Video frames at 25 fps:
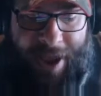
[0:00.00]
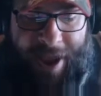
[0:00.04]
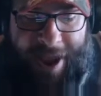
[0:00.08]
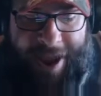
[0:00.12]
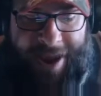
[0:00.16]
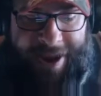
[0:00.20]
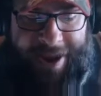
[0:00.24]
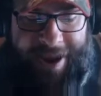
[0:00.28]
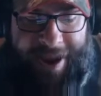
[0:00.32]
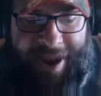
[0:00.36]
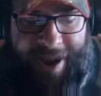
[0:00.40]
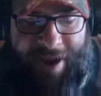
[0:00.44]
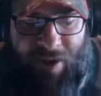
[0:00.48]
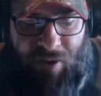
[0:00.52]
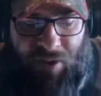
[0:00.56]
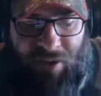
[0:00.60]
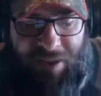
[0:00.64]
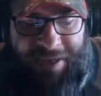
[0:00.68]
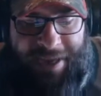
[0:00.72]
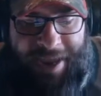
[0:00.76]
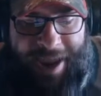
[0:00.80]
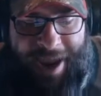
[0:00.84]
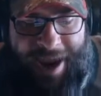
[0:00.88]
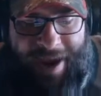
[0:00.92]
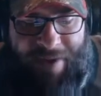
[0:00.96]
I
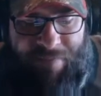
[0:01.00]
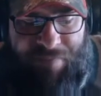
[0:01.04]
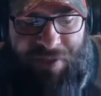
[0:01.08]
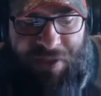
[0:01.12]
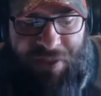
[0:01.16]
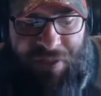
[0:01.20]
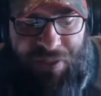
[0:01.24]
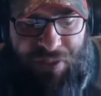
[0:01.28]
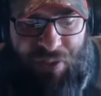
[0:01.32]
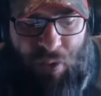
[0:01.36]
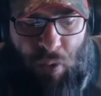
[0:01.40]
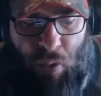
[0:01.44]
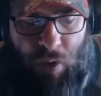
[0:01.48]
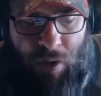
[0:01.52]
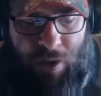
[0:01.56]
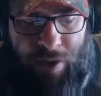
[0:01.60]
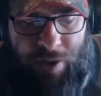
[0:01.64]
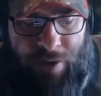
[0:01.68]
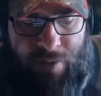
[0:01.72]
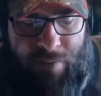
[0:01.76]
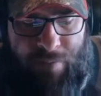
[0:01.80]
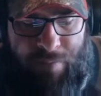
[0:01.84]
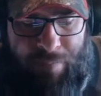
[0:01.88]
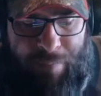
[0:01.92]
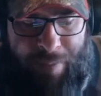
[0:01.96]
only have the
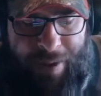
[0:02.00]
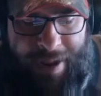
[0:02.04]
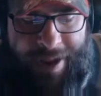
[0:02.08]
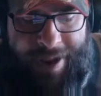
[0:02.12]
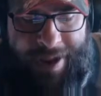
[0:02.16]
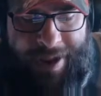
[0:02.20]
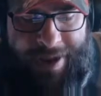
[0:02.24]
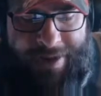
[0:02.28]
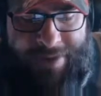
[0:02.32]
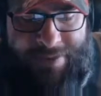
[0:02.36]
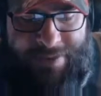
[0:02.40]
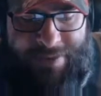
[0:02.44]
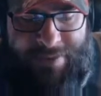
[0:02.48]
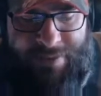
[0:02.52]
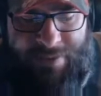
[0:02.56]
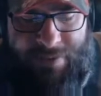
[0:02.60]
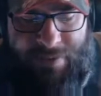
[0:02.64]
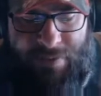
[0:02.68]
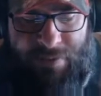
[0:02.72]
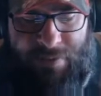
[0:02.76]
Thorn packed.